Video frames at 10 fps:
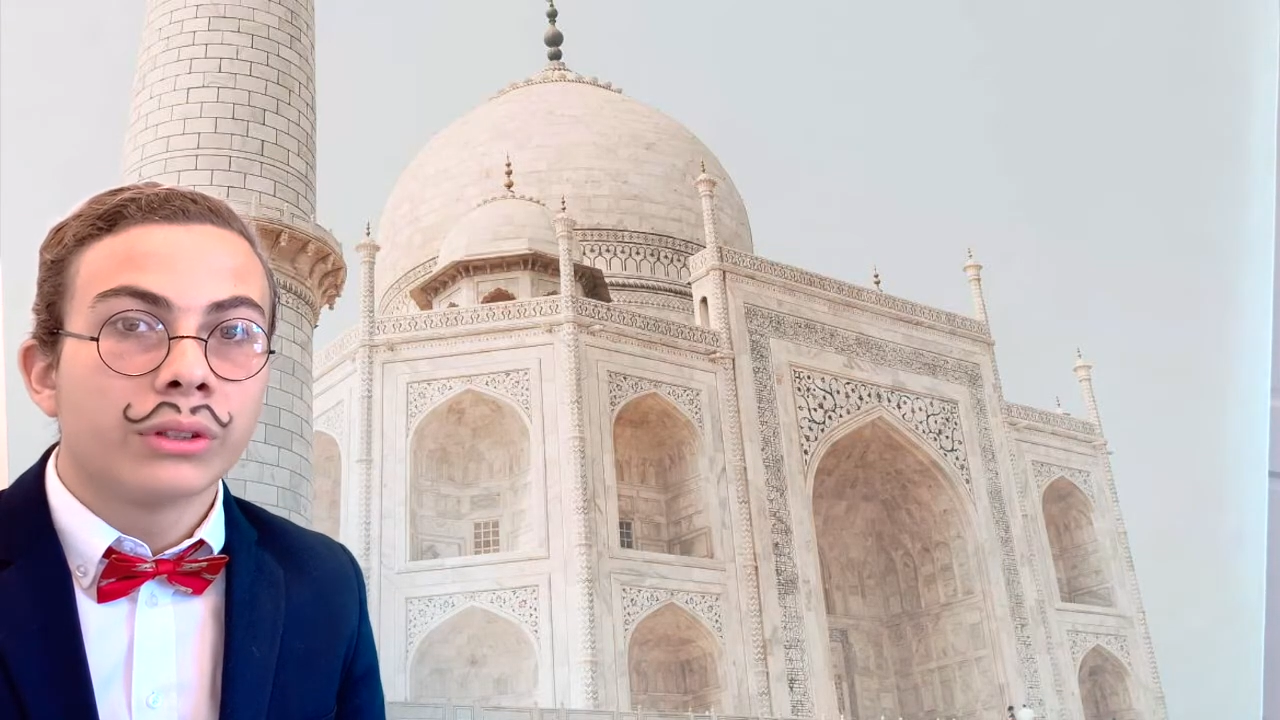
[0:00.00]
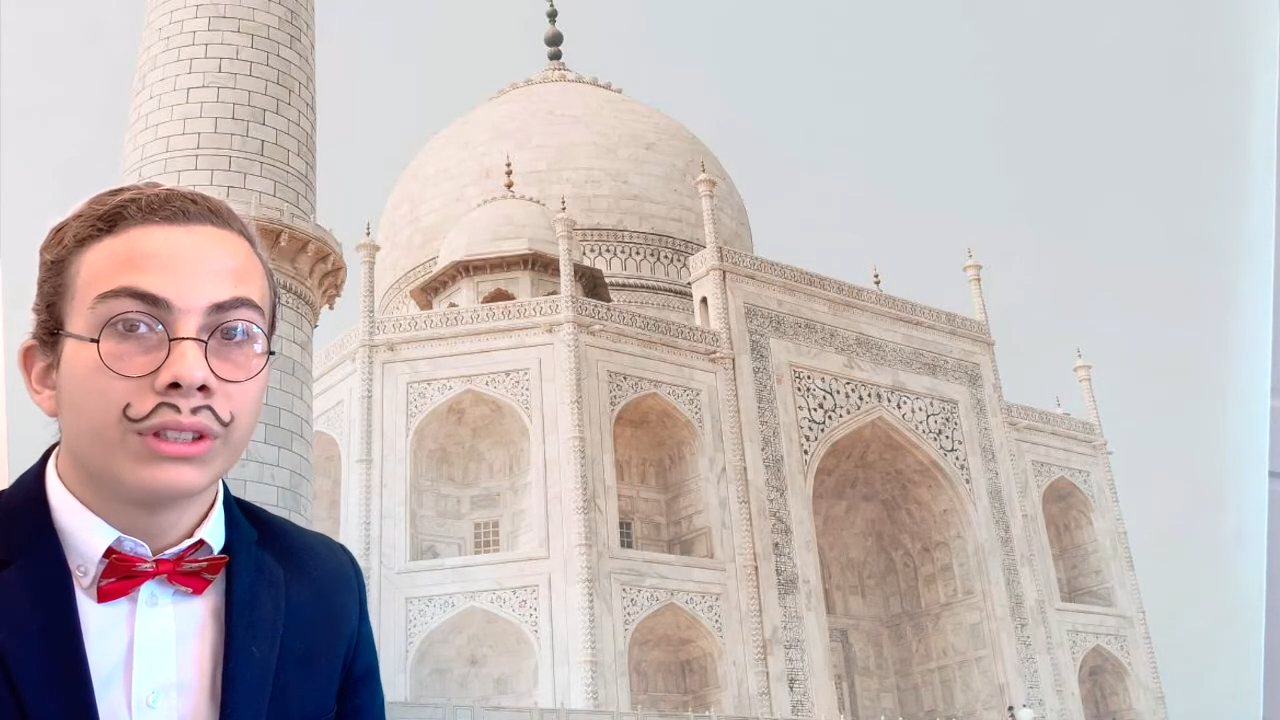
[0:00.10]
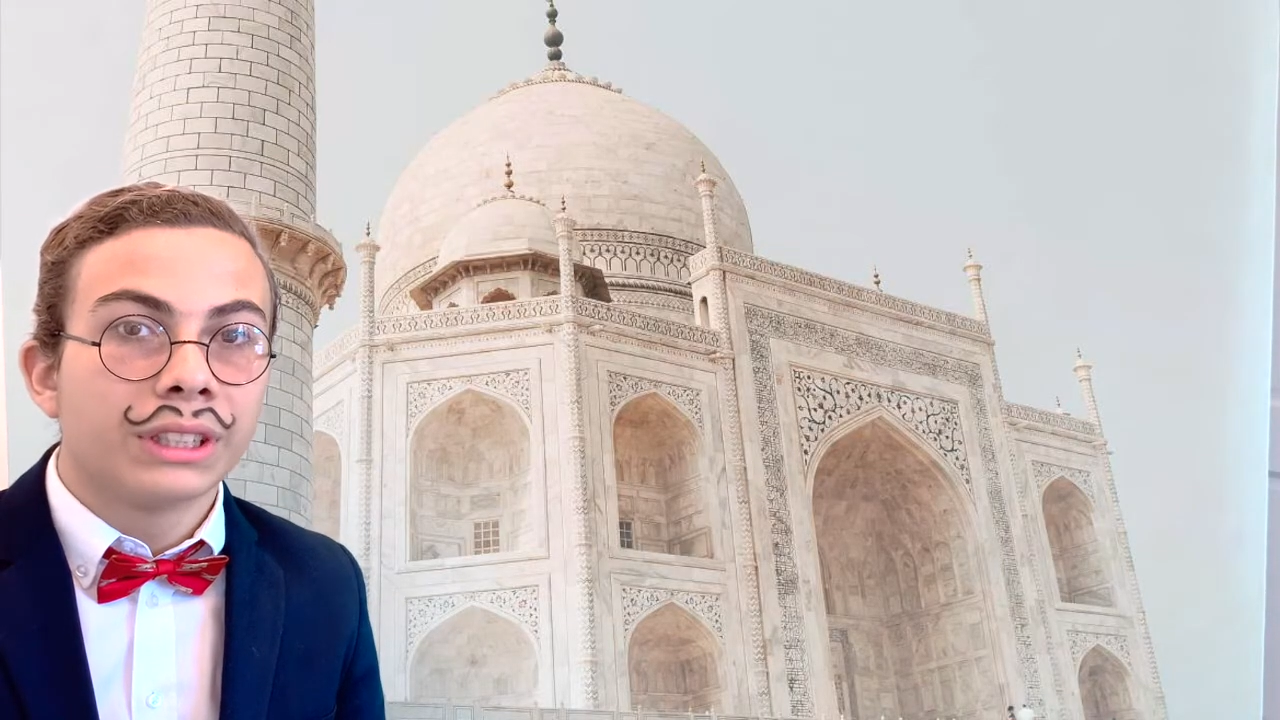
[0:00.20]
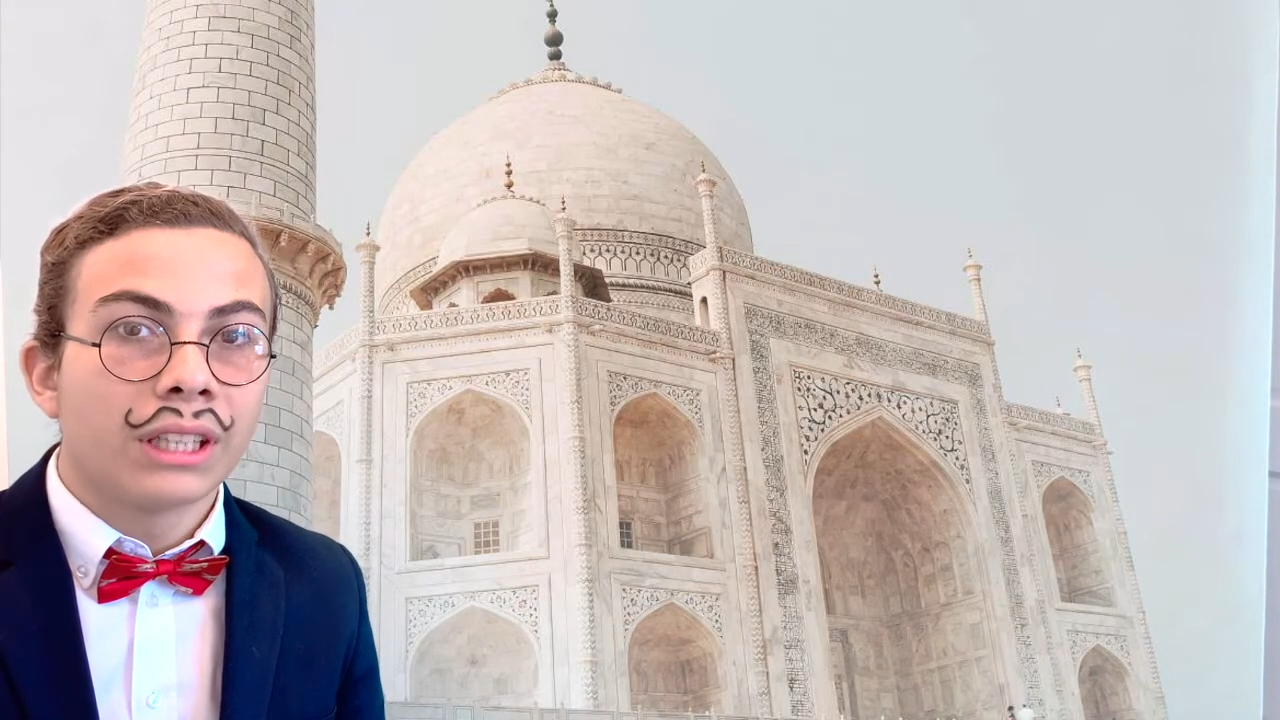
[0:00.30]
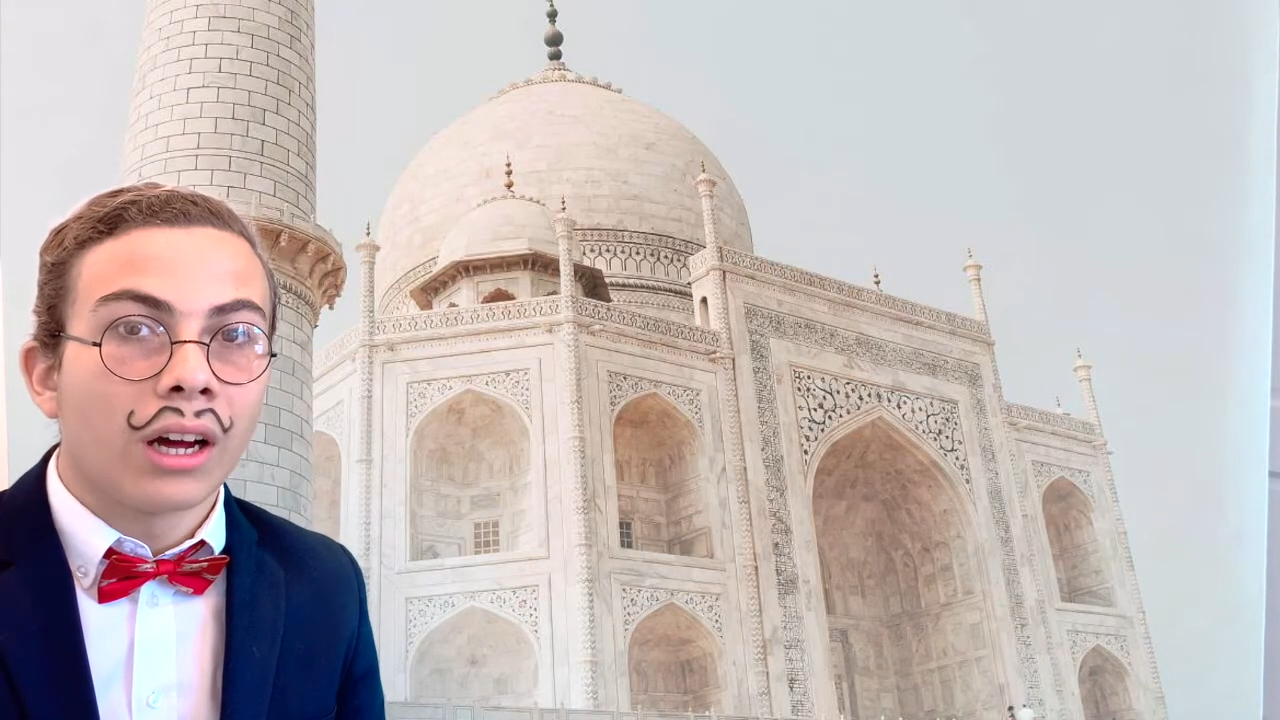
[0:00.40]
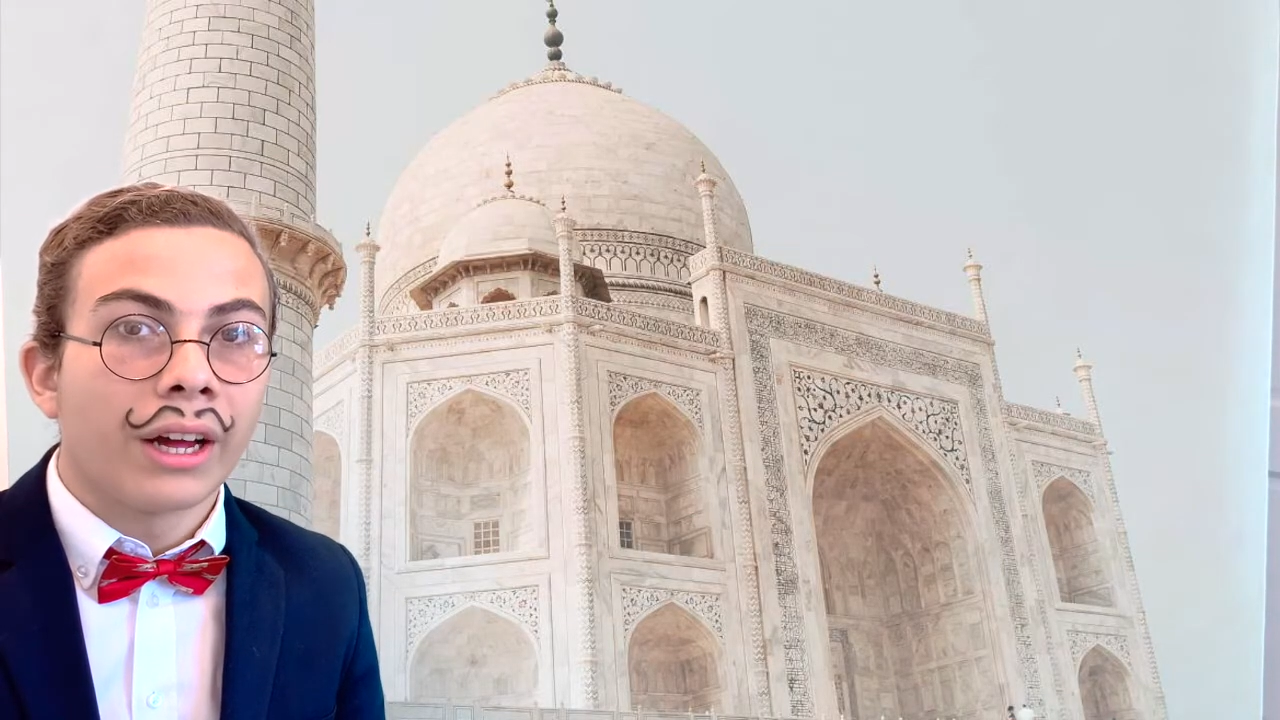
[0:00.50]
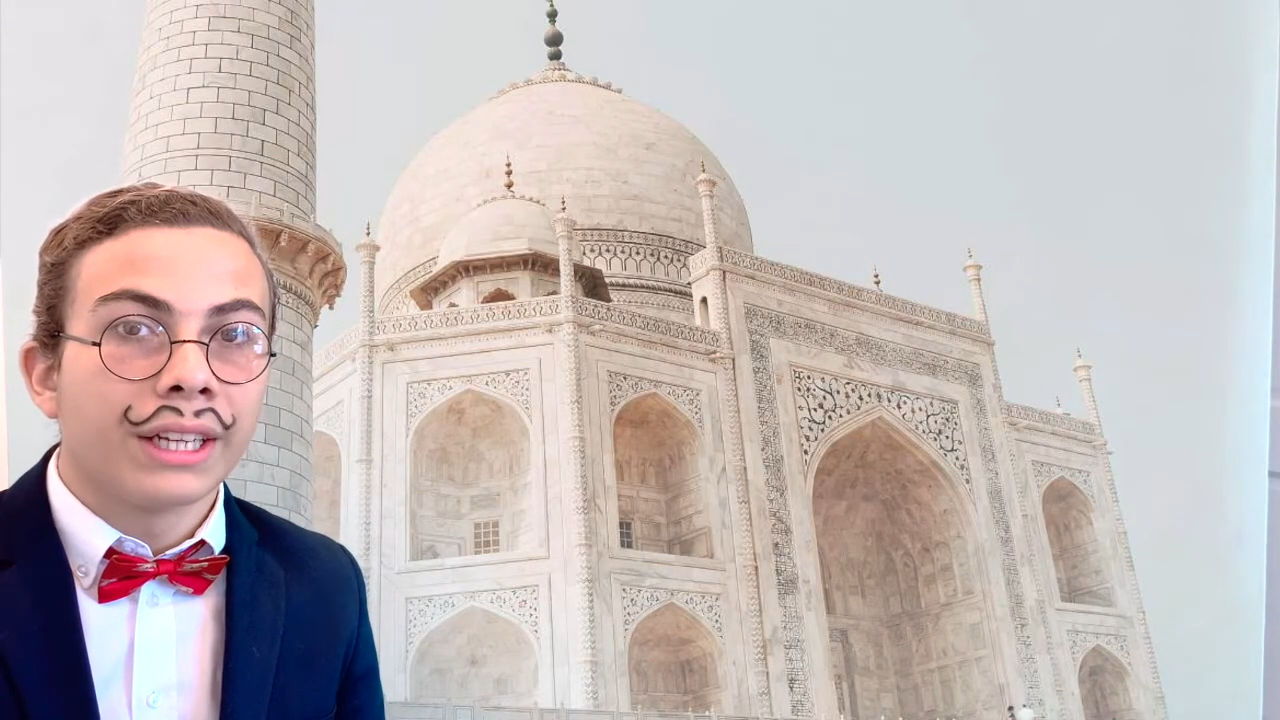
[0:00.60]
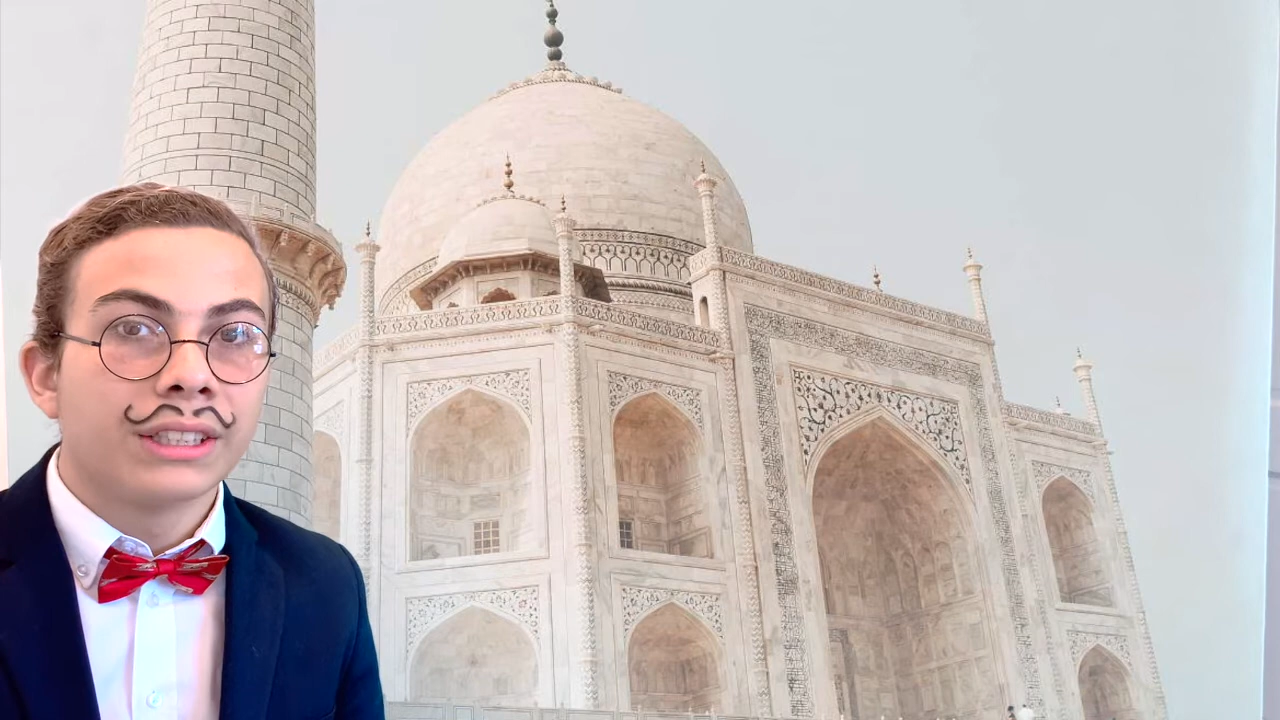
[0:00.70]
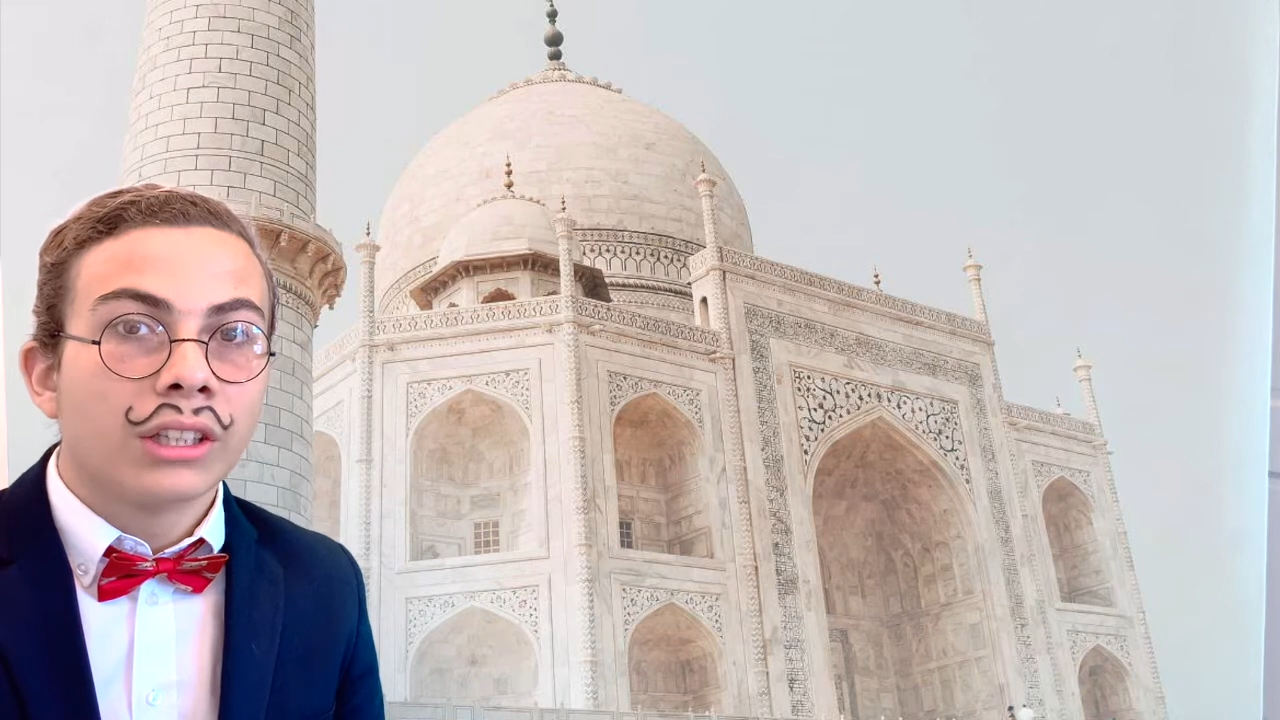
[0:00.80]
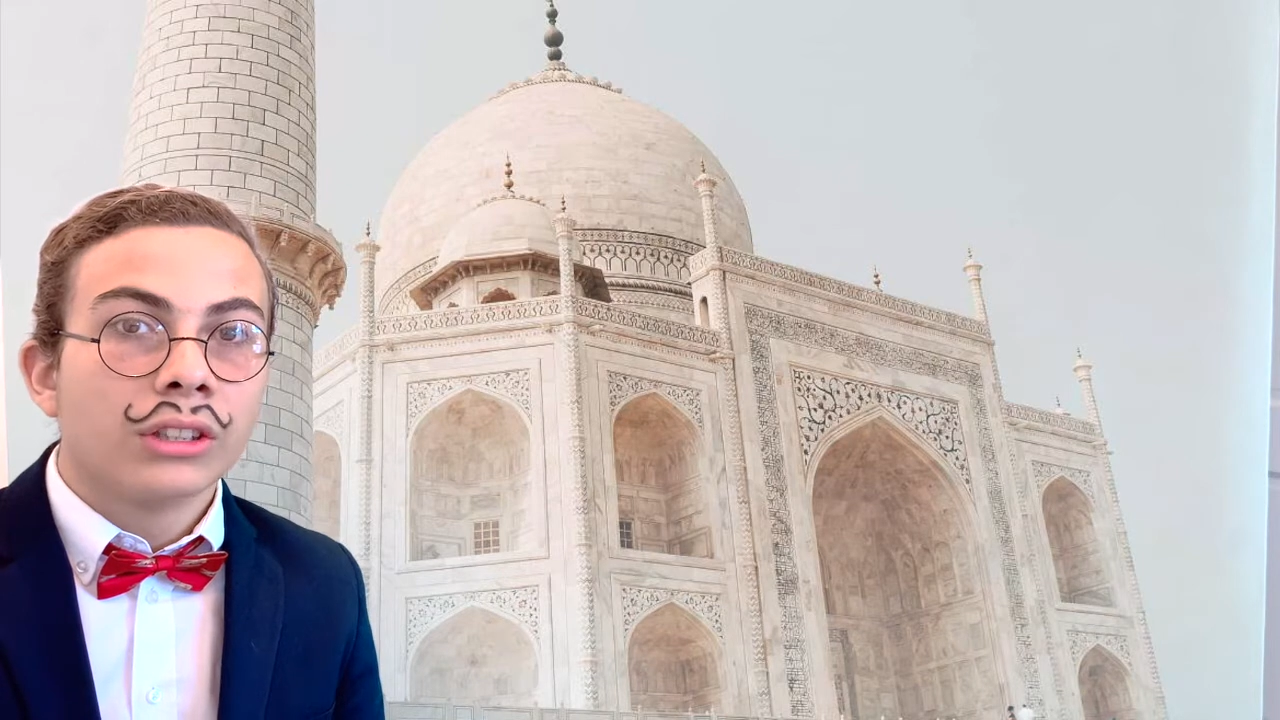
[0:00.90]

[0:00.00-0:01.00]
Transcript: designed